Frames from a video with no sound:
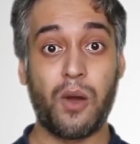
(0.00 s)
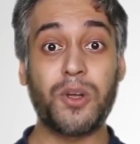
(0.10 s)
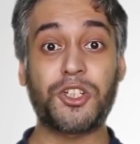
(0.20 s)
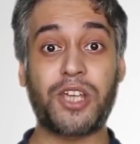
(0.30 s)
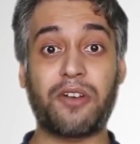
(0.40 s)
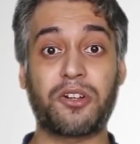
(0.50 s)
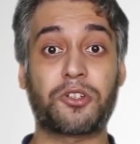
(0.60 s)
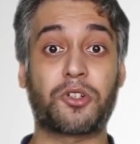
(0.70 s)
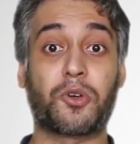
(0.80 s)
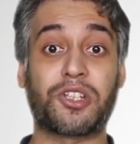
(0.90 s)
which carrier
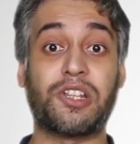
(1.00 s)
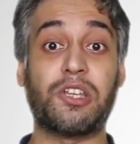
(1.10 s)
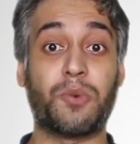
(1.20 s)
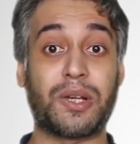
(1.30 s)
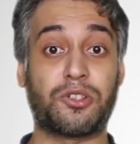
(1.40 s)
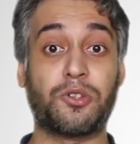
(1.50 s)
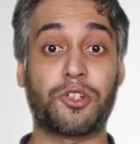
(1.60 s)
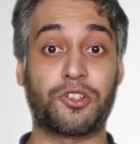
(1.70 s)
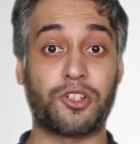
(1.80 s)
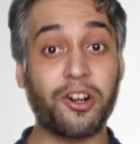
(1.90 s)
stores in the US you
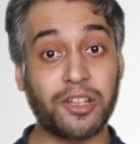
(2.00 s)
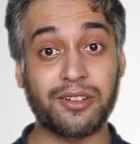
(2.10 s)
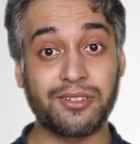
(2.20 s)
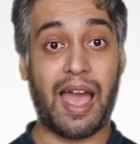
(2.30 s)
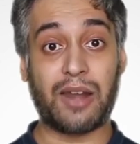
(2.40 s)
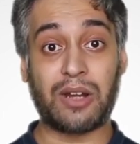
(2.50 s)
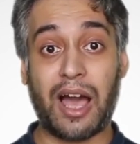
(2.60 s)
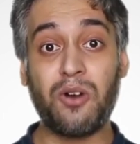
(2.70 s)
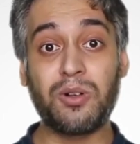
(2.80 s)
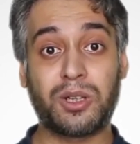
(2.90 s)
should target, and
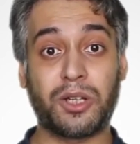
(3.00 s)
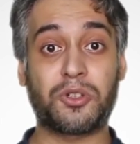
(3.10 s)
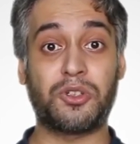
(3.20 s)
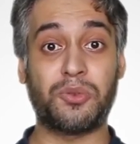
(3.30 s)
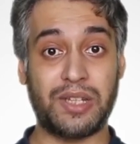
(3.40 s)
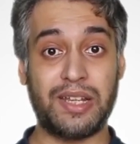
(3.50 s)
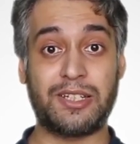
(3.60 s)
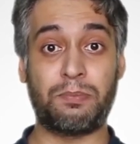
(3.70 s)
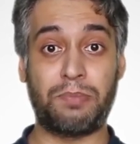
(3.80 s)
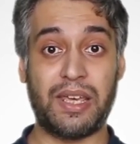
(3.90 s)
how close you need
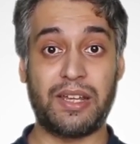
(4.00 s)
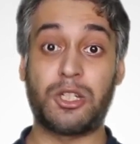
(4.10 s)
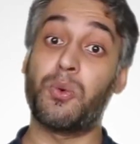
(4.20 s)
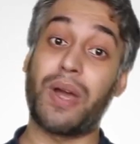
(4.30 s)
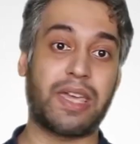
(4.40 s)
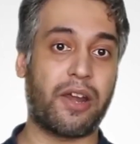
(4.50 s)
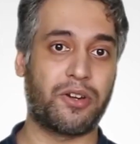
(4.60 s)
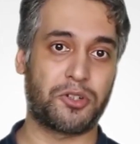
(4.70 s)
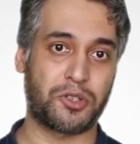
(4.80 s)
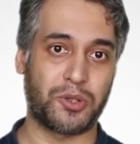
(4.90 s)
to be to a
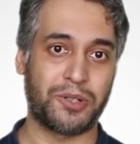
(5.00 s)
carrier store.